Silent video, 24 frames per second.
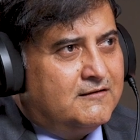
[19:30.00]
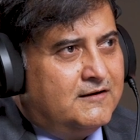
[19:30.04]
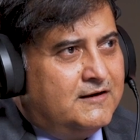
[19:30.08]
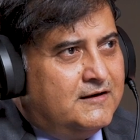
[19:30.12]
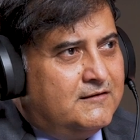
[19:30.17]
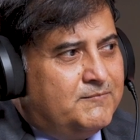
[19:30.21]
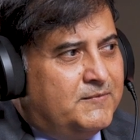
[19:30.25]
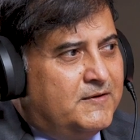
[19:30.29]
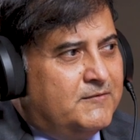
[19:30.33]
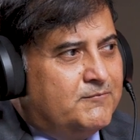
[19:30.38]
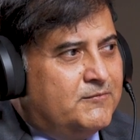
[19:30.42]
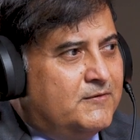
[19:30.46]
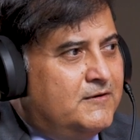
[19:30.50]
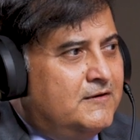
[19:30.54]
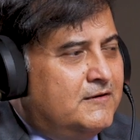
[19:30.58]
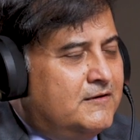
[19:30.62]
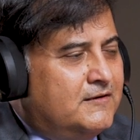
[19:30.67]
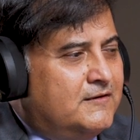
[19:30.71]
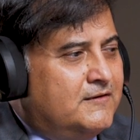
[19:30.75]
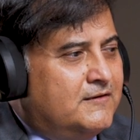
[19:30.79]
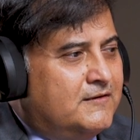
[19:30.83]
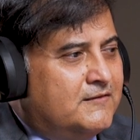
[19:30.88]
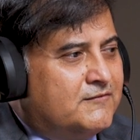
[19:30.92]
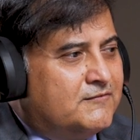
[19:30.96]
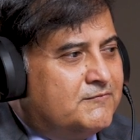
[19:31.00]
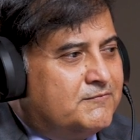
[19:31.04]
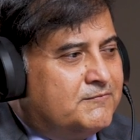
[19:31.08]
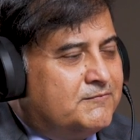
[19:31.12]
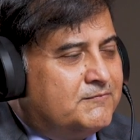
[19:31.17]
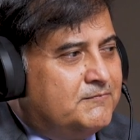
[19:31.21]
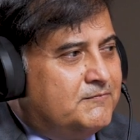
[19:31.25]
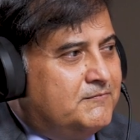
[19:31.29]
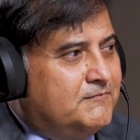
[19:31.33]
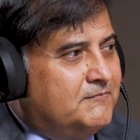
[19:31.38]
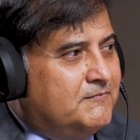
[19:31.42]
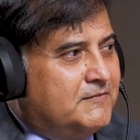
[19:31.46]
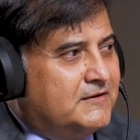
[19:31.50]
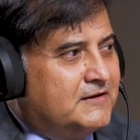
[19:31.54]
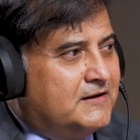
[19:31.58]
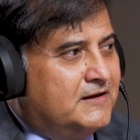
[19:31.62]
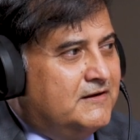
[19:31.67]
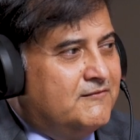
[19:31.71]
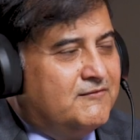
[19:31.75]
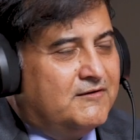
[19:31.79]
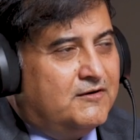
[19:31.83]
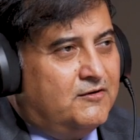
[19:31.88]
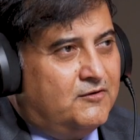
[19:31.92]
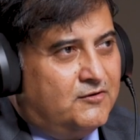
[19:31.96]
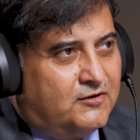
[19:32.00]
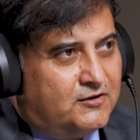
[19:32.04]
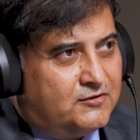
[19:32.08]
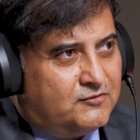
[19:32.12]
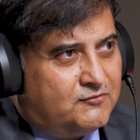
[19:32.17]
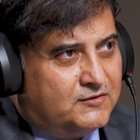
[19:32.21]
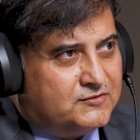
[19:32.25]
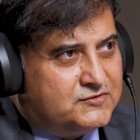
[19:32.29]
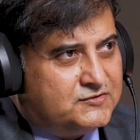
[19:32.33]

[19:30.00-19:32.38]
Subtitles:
Right? People give a lot to